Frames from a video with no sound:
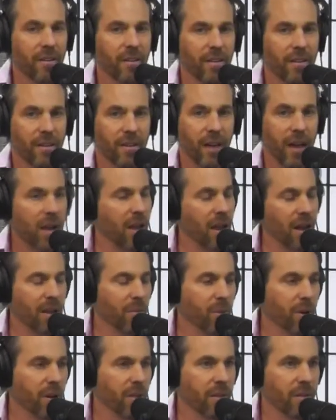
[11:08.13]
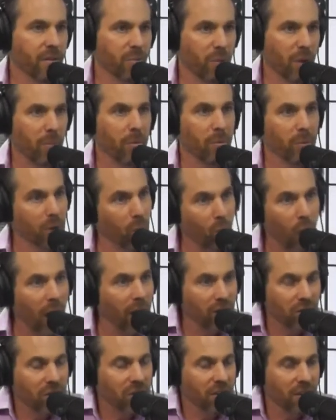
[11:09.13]
and anybody that's probably
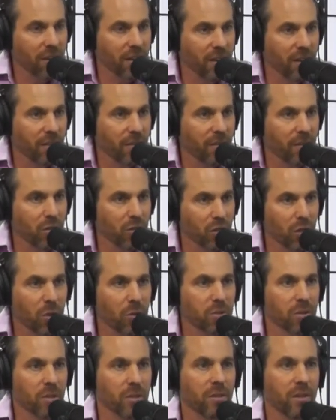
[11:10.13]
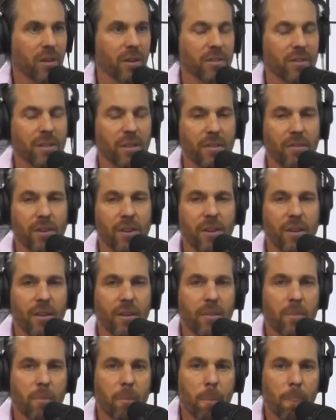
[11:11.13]
watched any of the shows on TV,
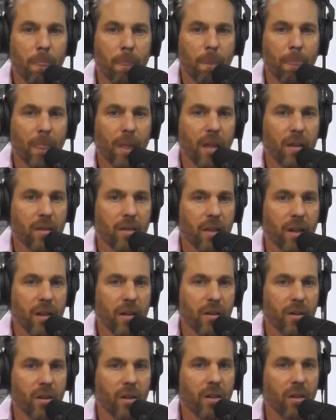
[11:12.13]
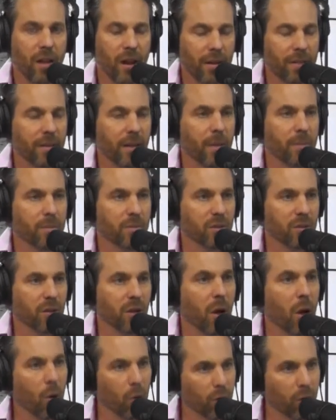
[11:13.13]
is that a lot of times
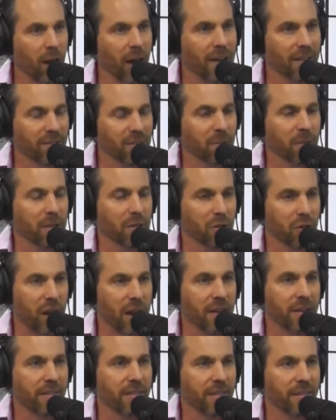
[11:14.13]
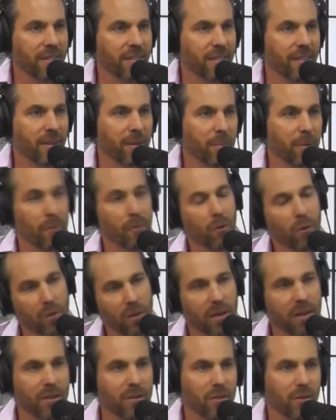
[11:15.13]
the owner has to be trained before
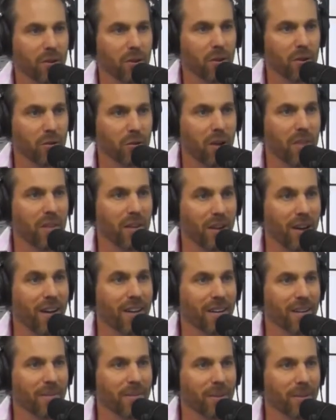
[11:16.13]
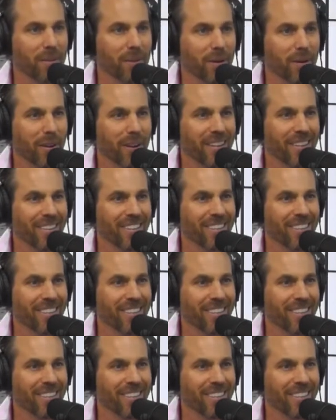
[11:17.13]
you can train the dog. Am I right?